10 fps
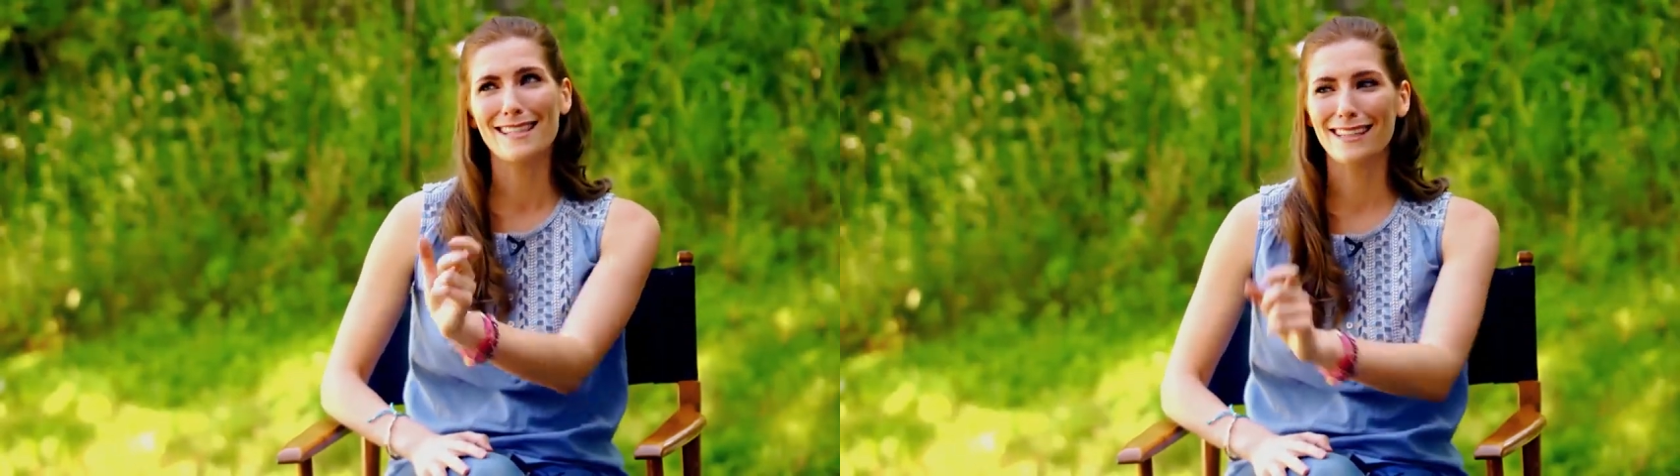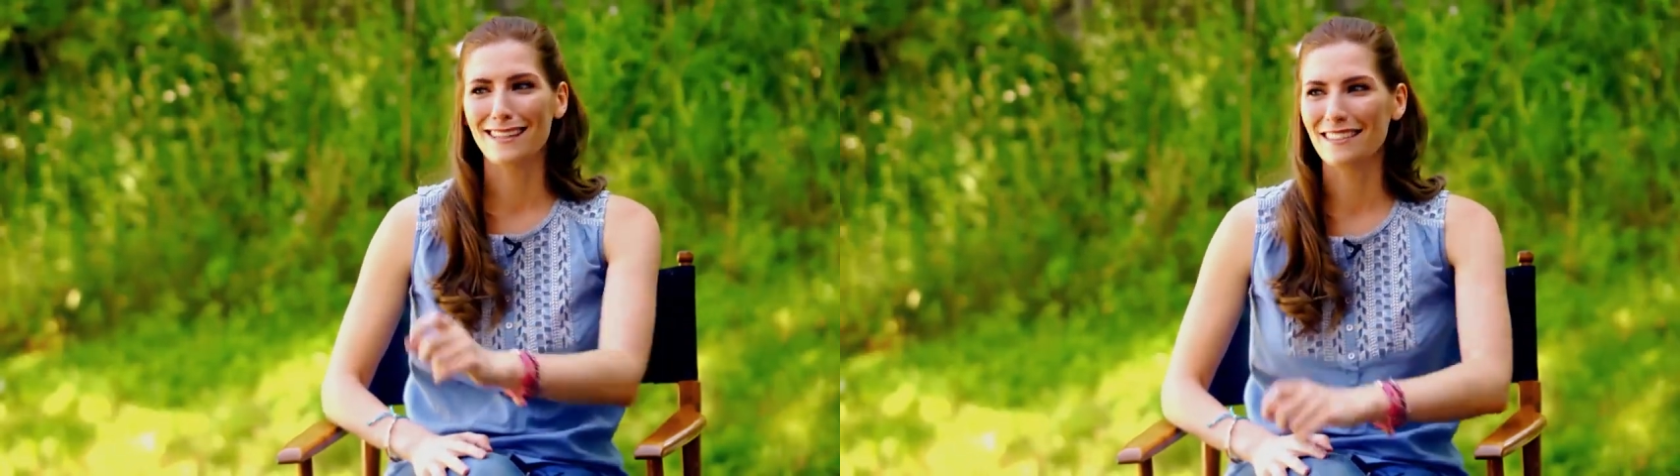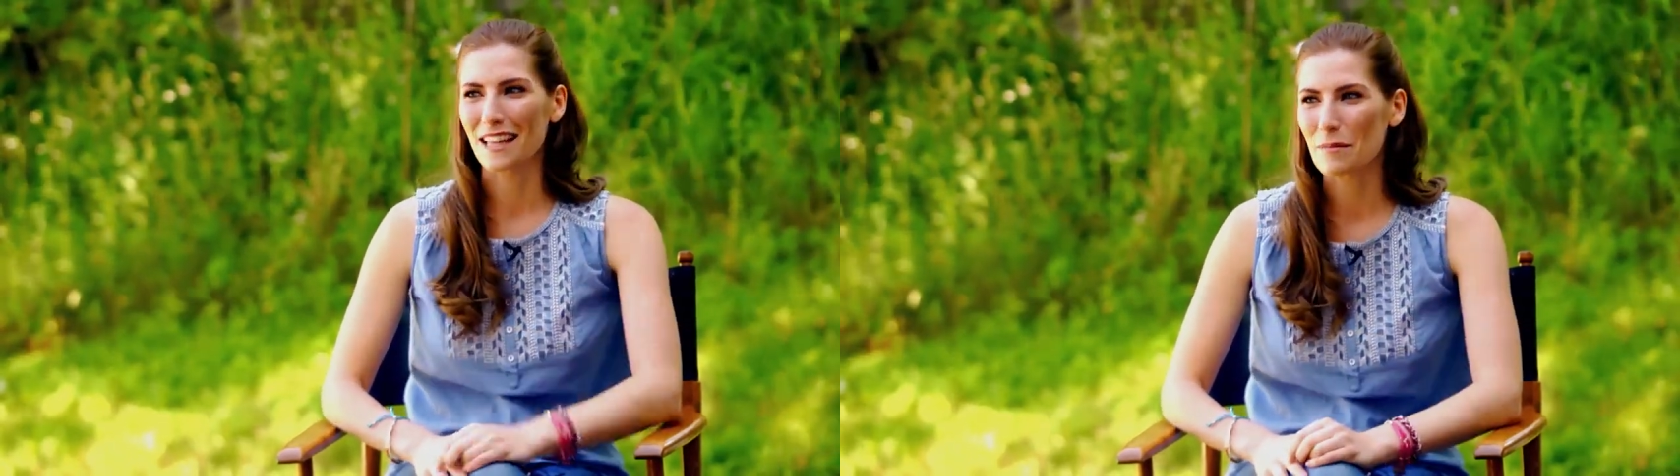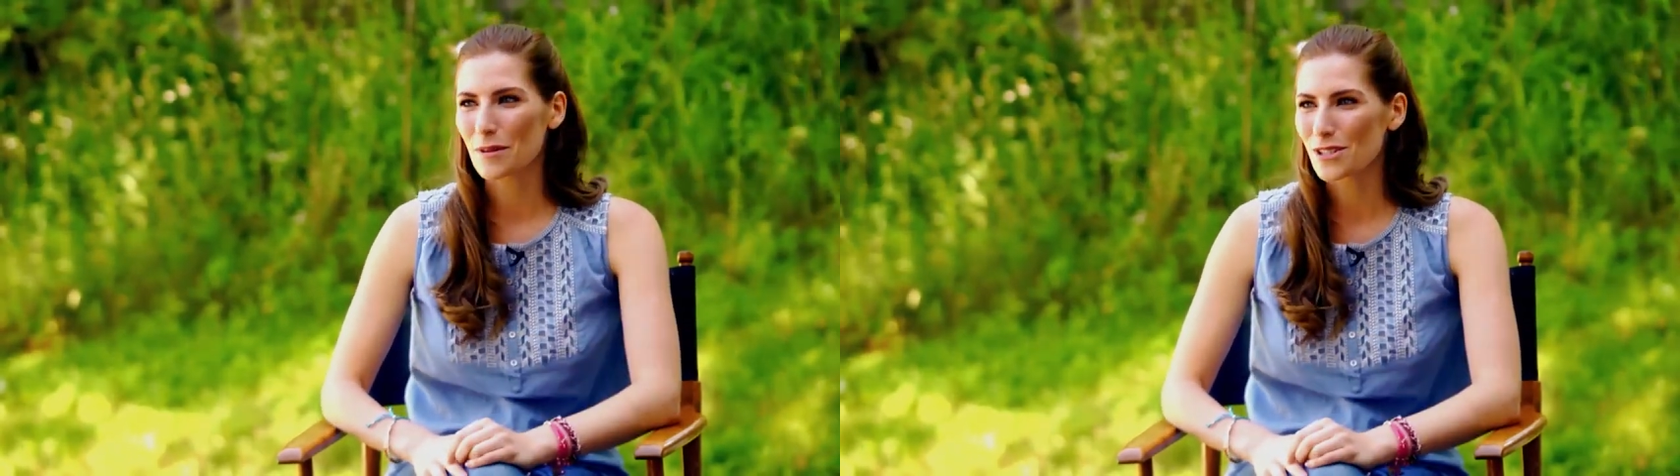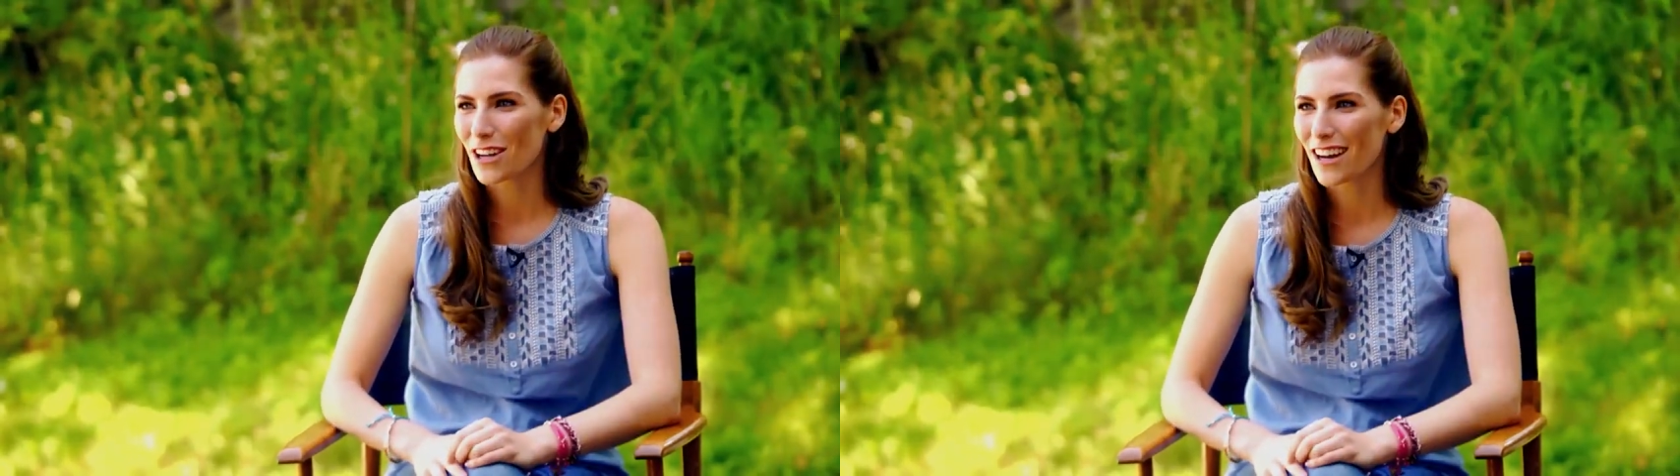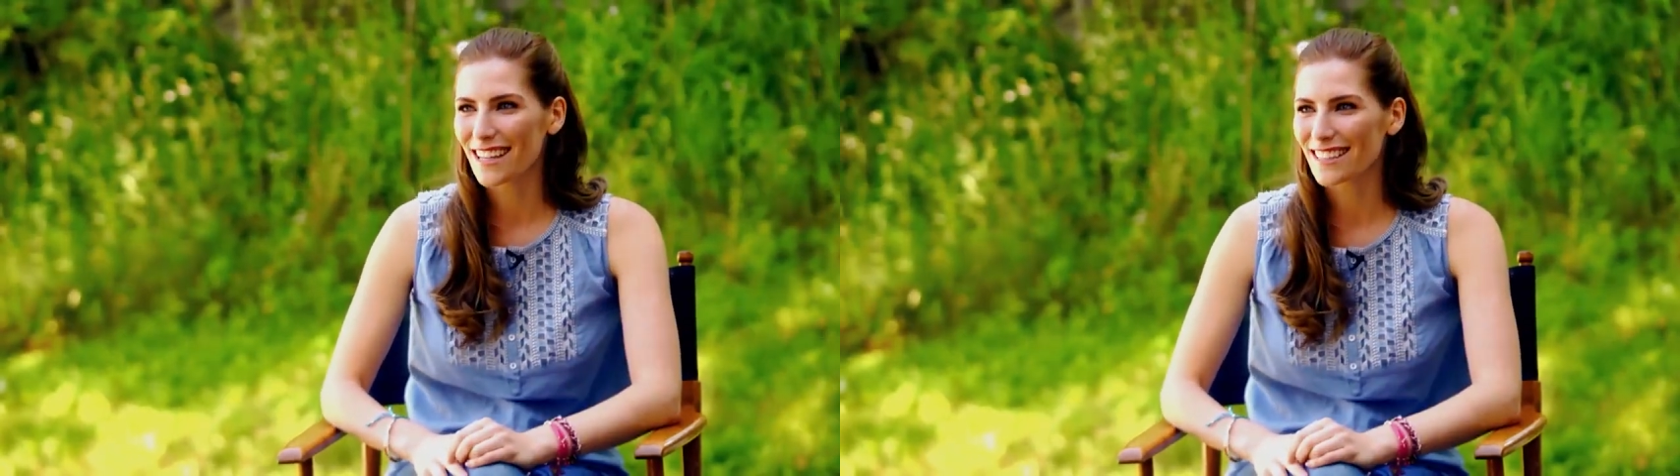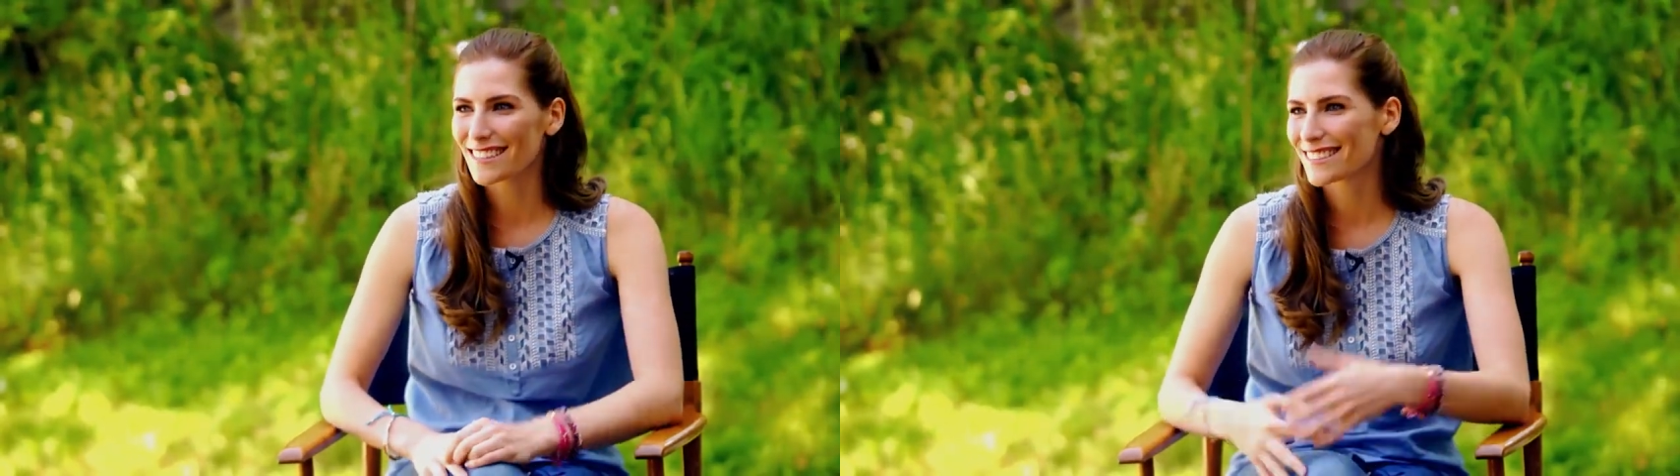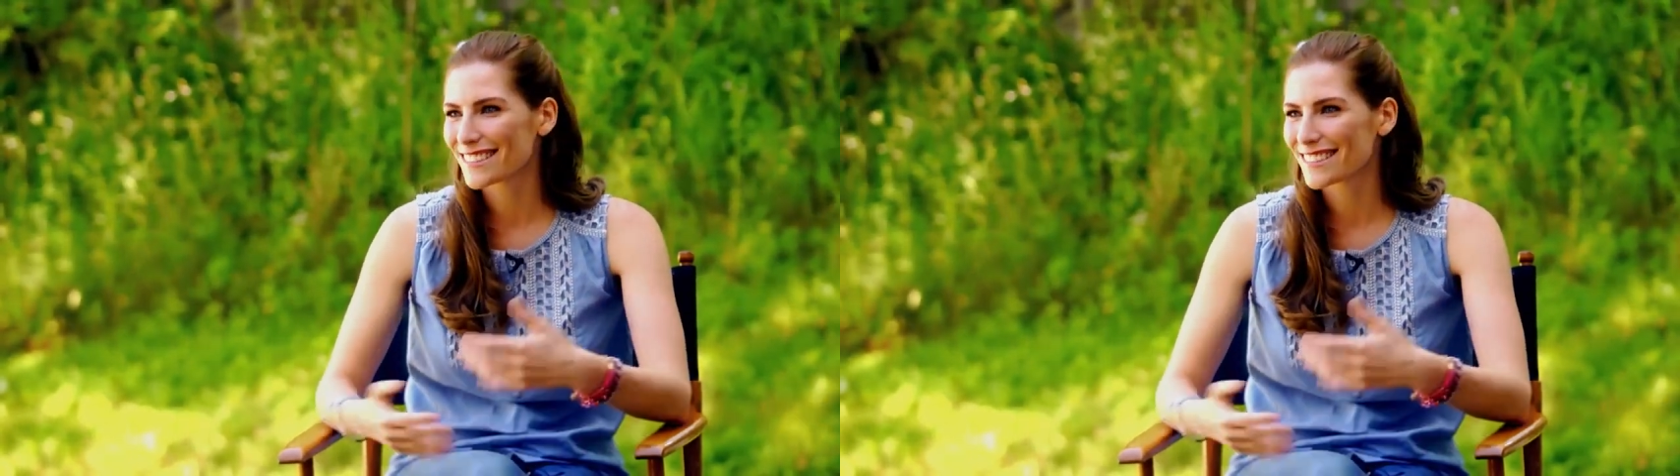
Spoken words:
like a glamour shot.